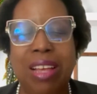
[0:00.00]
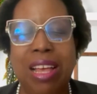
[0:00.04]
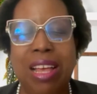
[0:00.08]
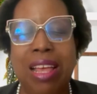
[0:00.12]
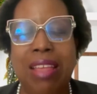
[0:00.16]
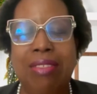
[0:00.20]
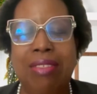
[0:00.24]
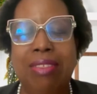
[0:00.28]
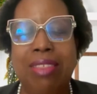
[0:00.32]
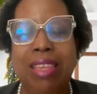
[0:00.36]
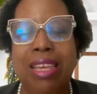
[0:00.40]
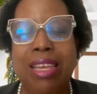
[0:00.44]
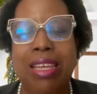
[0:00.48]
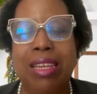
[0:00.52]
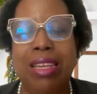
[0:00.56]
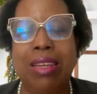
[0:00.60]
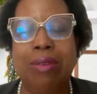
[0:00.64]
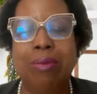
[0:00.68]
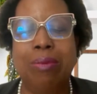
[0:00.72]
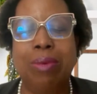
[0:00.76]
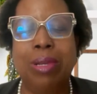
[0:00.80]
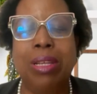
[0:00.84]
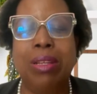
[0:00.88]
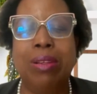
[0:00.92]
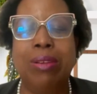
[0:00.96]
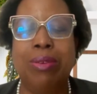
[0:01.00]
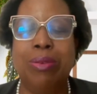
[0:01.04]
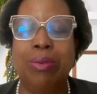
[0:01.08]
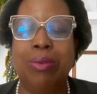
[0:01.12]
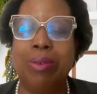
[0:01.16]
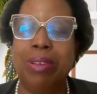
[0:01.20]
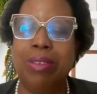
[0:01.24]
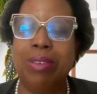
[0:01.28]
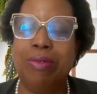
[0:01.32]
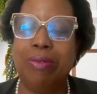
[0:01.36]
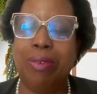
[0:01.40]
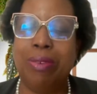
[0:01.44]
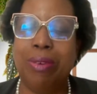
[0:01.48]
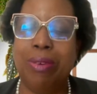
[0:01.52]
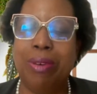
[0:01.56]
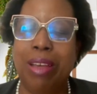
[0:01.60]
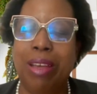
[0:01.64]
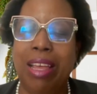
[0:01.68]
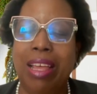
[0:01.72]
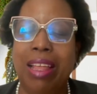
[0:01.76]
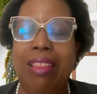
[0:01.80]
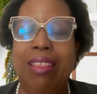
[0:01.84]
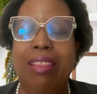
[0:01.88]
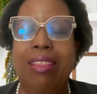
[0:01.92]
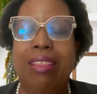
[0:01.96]
and then we'll do it for
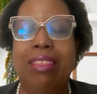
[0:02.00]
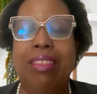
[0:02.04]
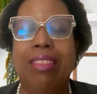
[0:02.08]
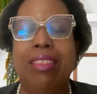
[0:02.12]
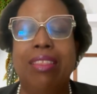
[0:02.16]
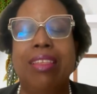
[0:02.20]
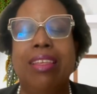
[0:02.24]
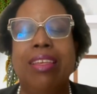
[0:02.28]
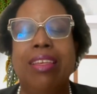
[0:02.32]
health.